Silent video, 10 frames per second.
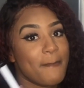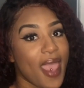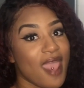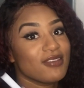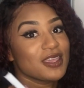
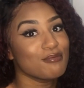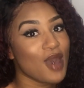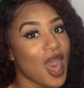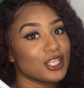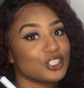Bearing in
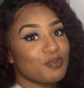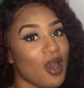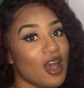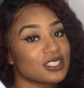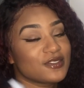mind you
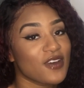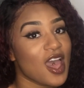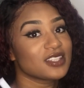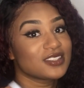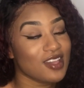passed
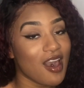first